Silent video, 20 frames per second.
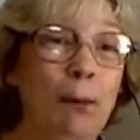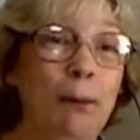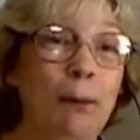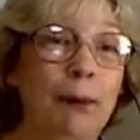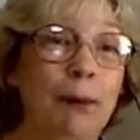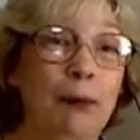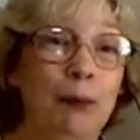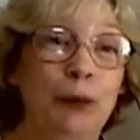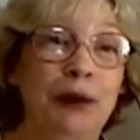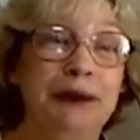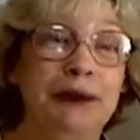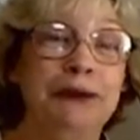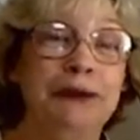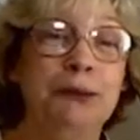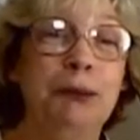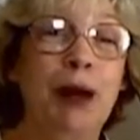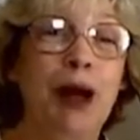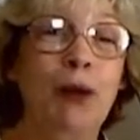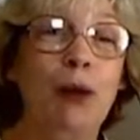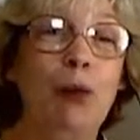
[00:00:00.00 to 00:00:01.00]
written
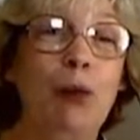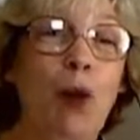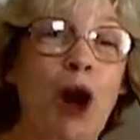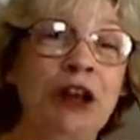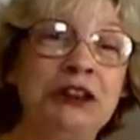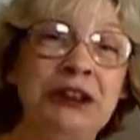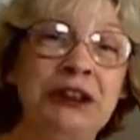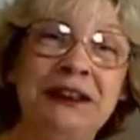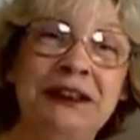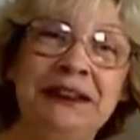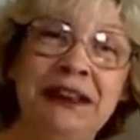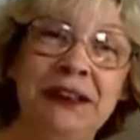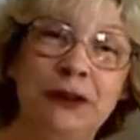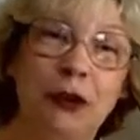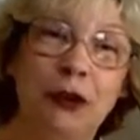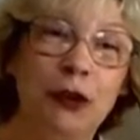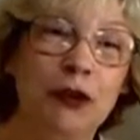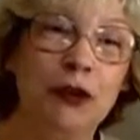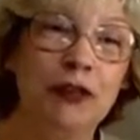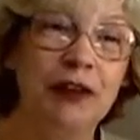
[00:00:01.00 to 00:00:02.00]
by Washington
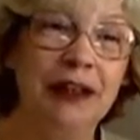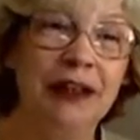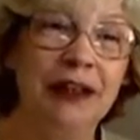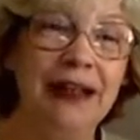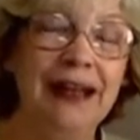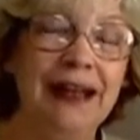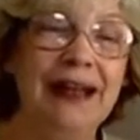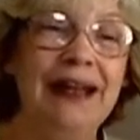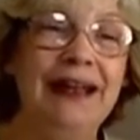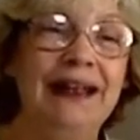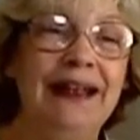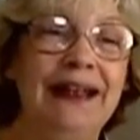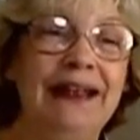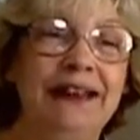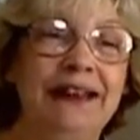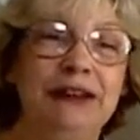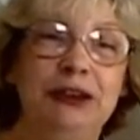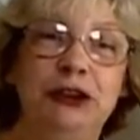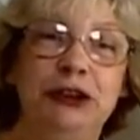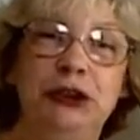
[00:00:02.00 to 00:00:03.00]
Irving
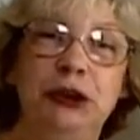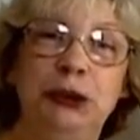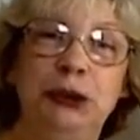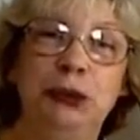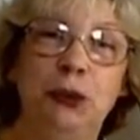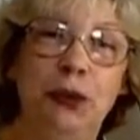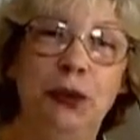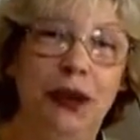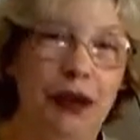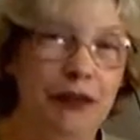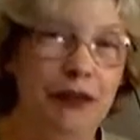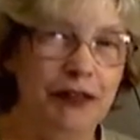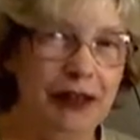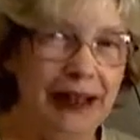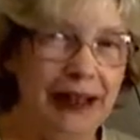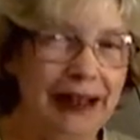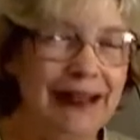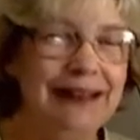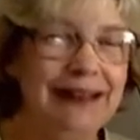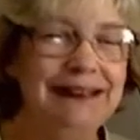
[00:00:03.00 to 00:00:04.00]
in June of
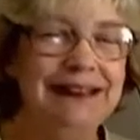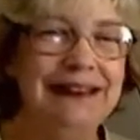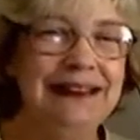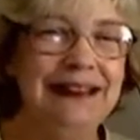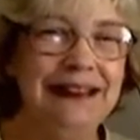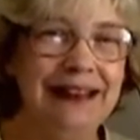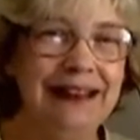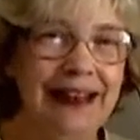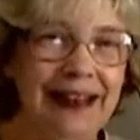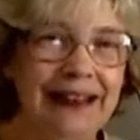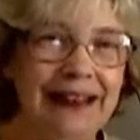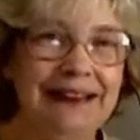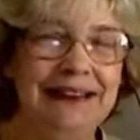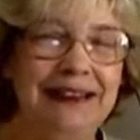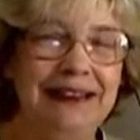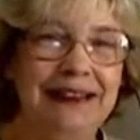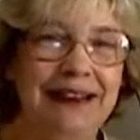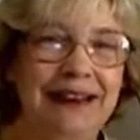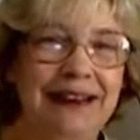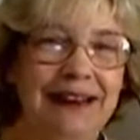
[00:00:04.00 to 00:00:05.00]

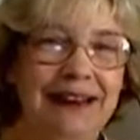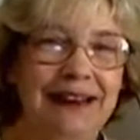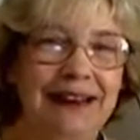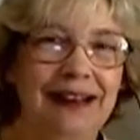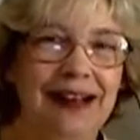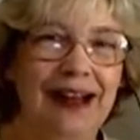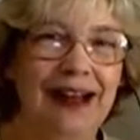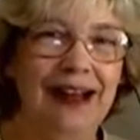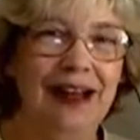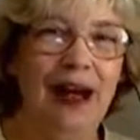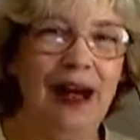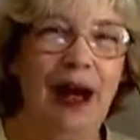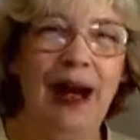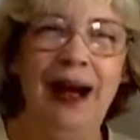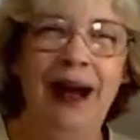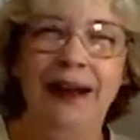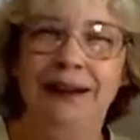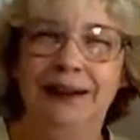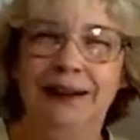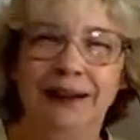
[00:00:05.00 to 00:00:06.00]
1818.
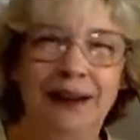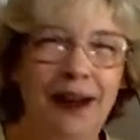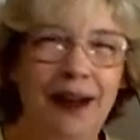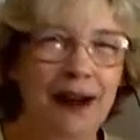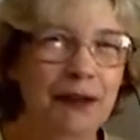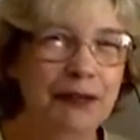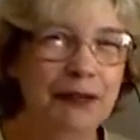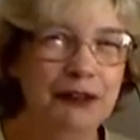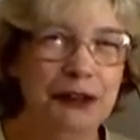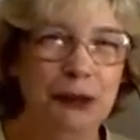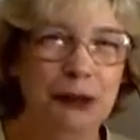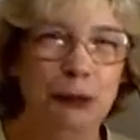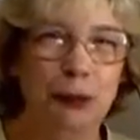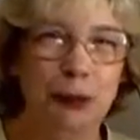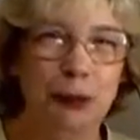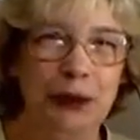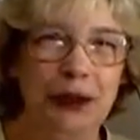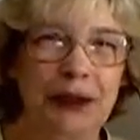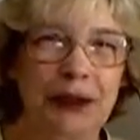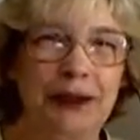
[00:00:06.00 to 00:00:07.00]
I love to
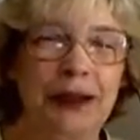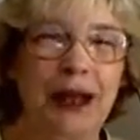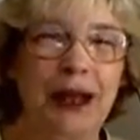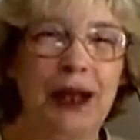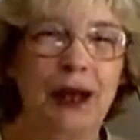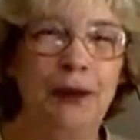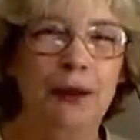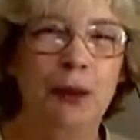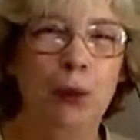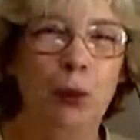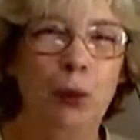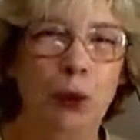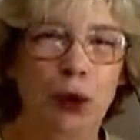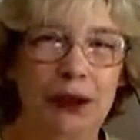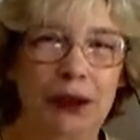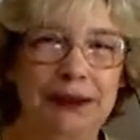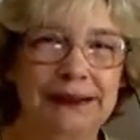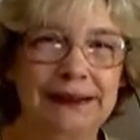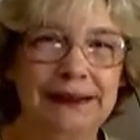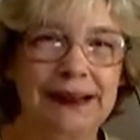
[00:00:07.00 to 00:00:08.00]
read
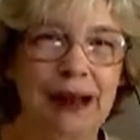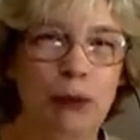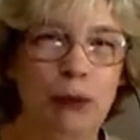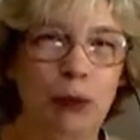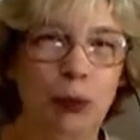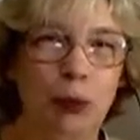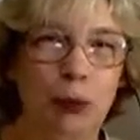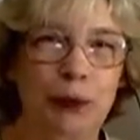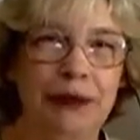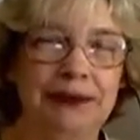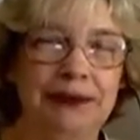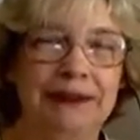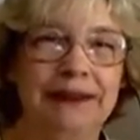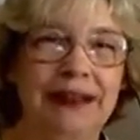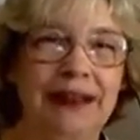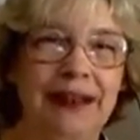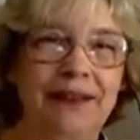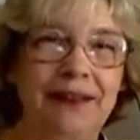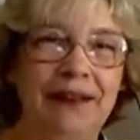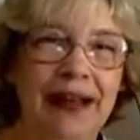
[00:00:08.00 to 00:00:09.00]
works that were written
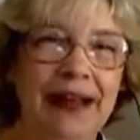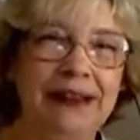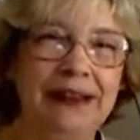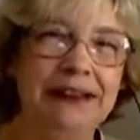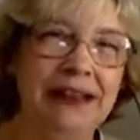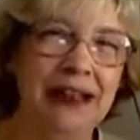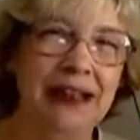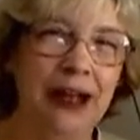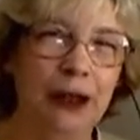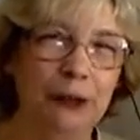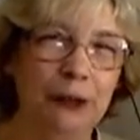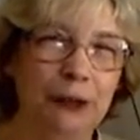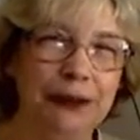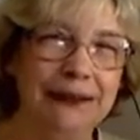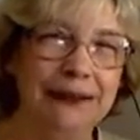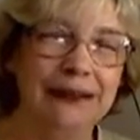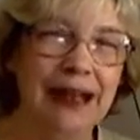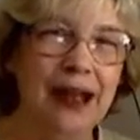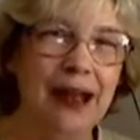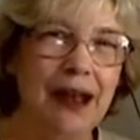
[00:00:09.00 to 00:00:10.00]
in the
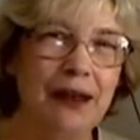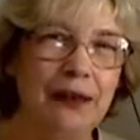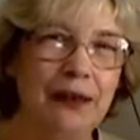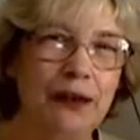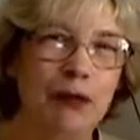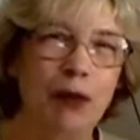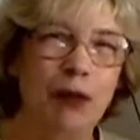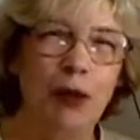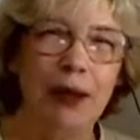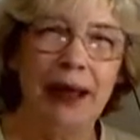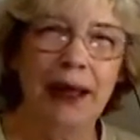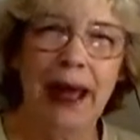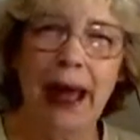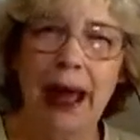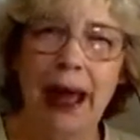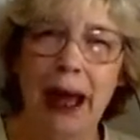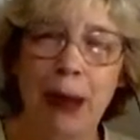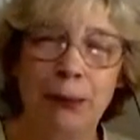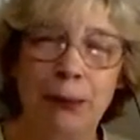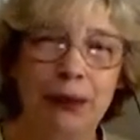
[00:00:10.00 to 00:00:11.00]
1800s. The
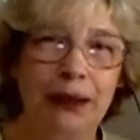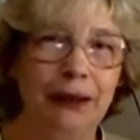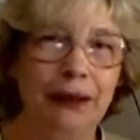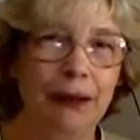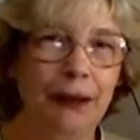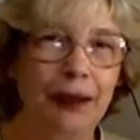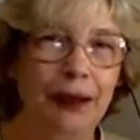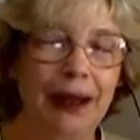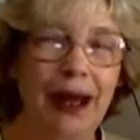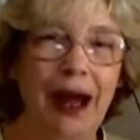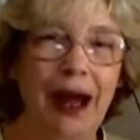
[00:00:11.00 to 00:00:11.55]
vocabulary,